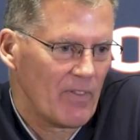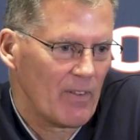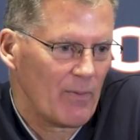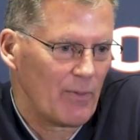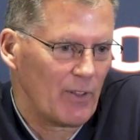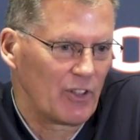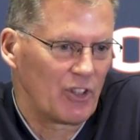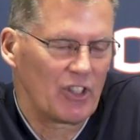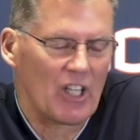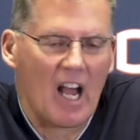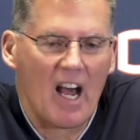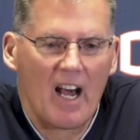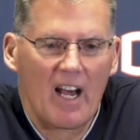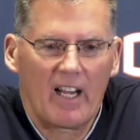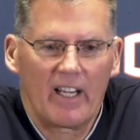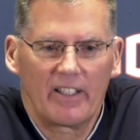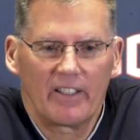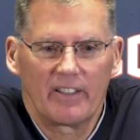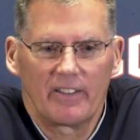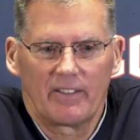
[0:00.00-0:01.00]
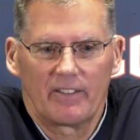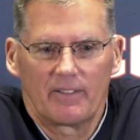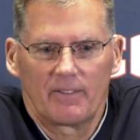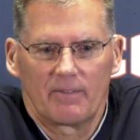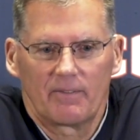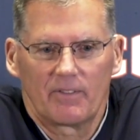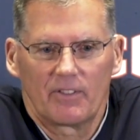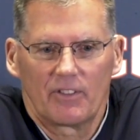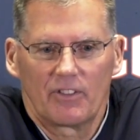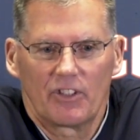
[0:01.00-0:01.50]
facade and
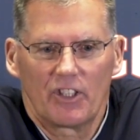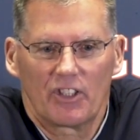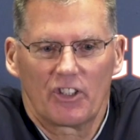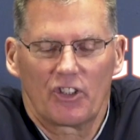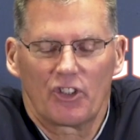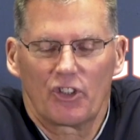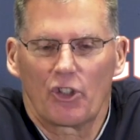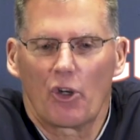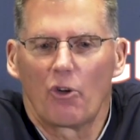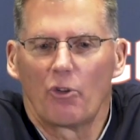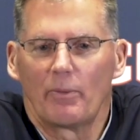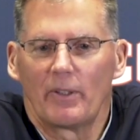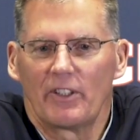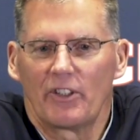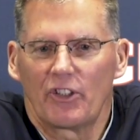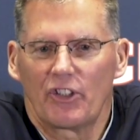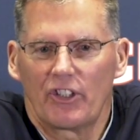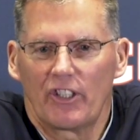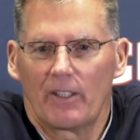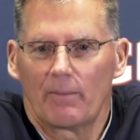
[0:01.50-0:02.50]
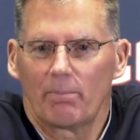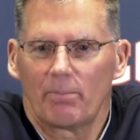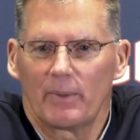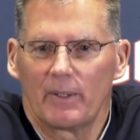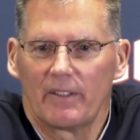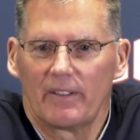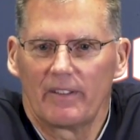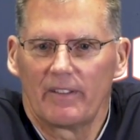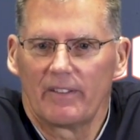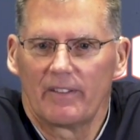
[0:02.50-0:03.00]
just showmanship,
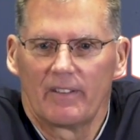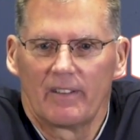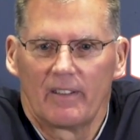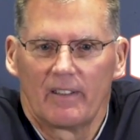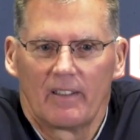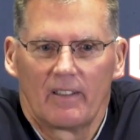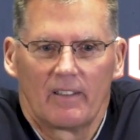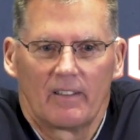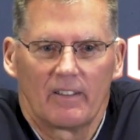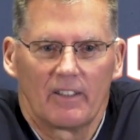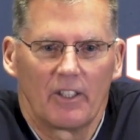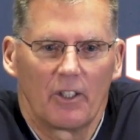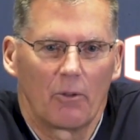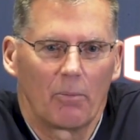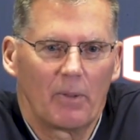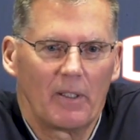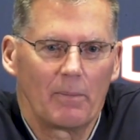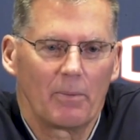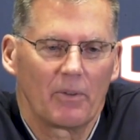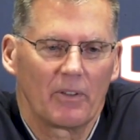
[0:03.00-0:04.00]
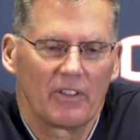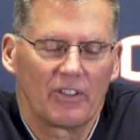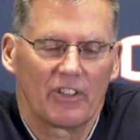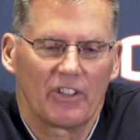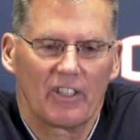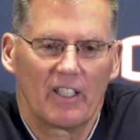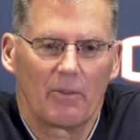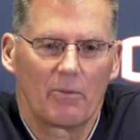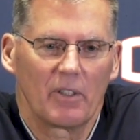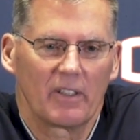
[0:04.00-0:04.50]
and, you know, people can
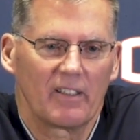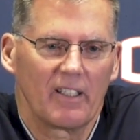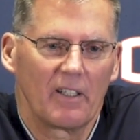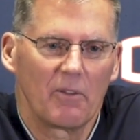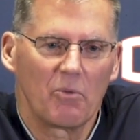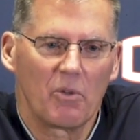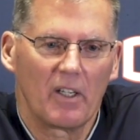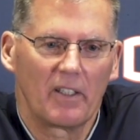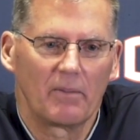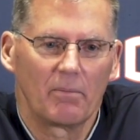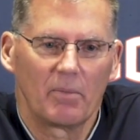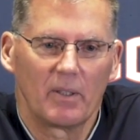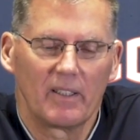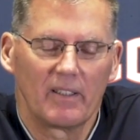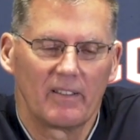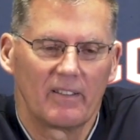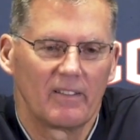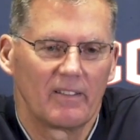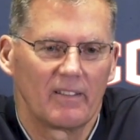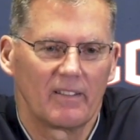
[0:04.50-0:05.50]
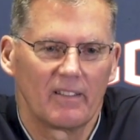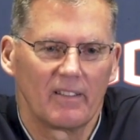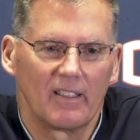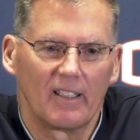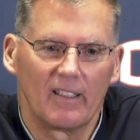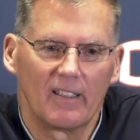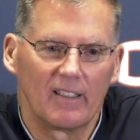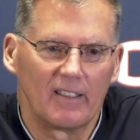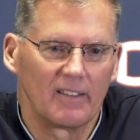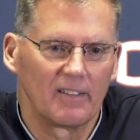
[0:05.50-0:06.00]
say what they want, but
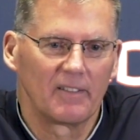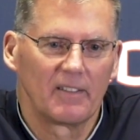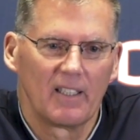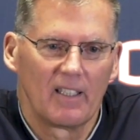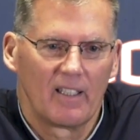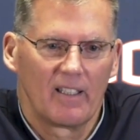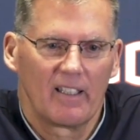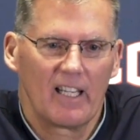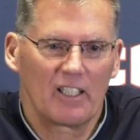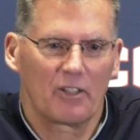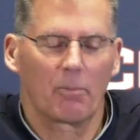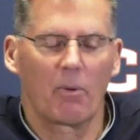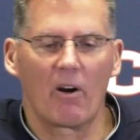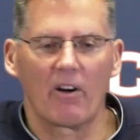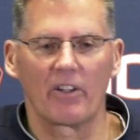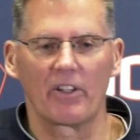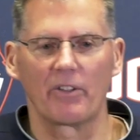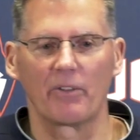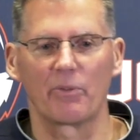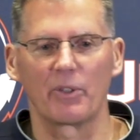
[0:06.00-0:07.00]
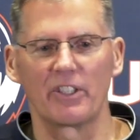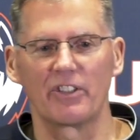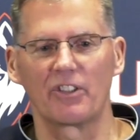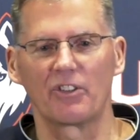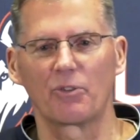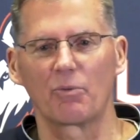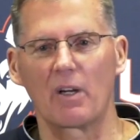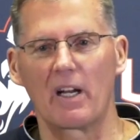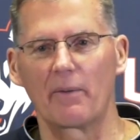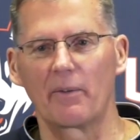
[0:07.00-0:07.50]
that's part of the
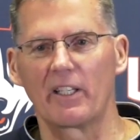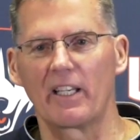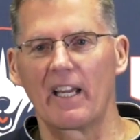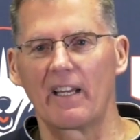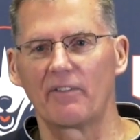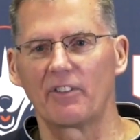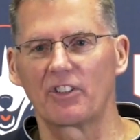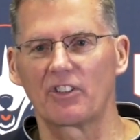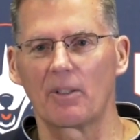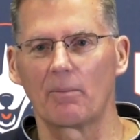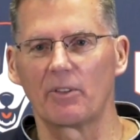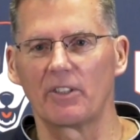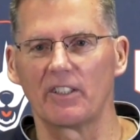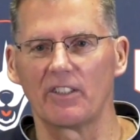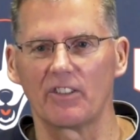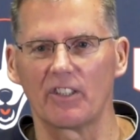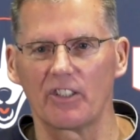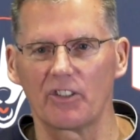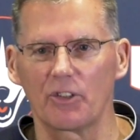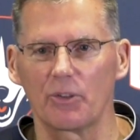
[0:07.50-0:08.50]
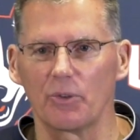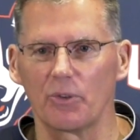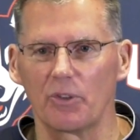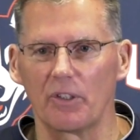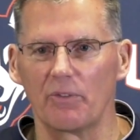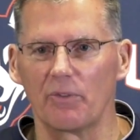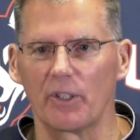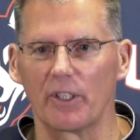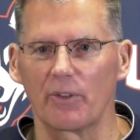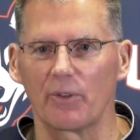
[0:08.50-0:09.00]
reasons why we have some of these issues
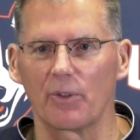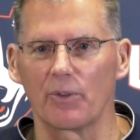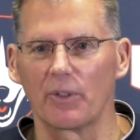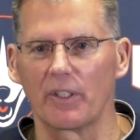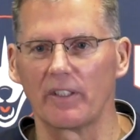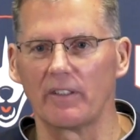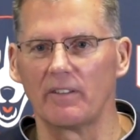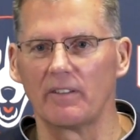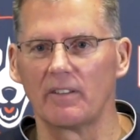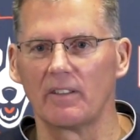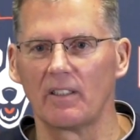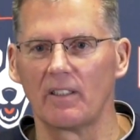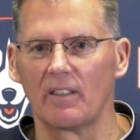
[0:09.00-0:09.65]
in recruiting,